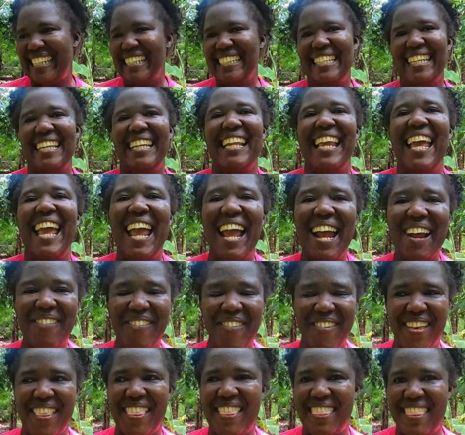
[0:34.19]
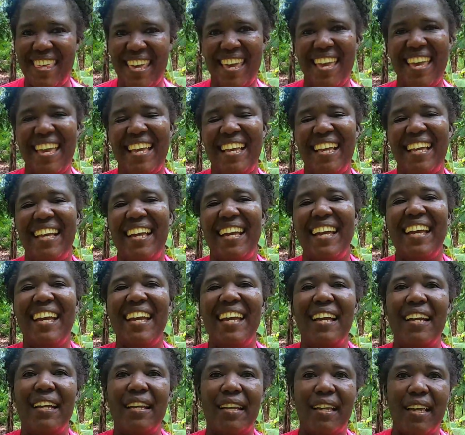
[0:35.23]
in, it. in everything
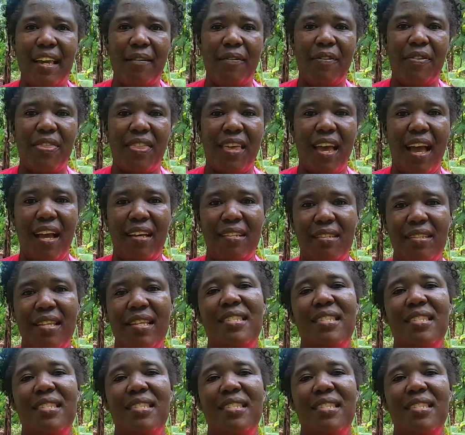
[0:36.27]
give thanks.